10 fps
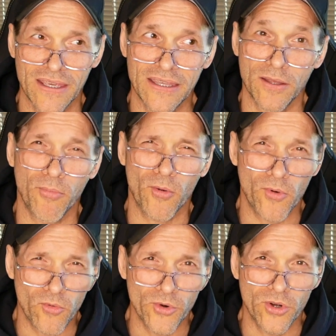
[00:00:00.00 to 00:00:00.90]
in the
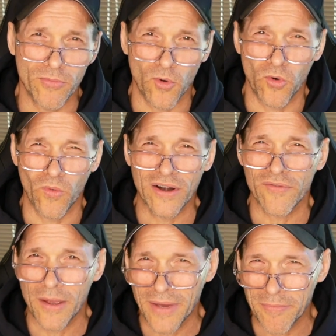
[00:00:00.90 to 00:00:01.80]
purple room or
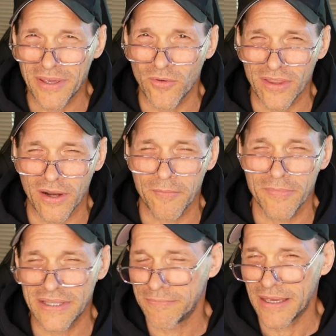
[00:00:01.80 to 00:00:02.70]
wherever I might be, whether
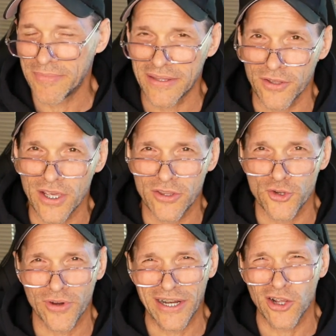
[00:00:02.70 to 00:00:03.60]
I'm maybe in the
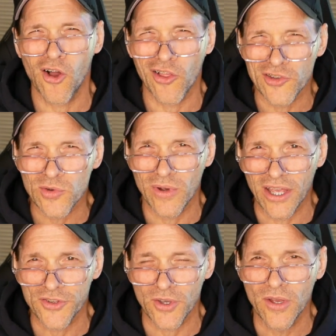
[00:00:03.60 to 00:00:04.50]
training hall as
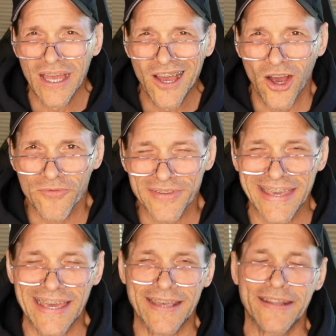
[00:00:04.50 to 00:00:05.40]
well. So hopefully,
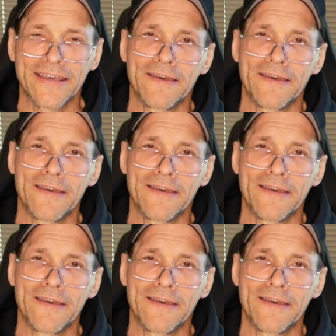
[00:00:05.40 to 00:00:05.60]
Ed,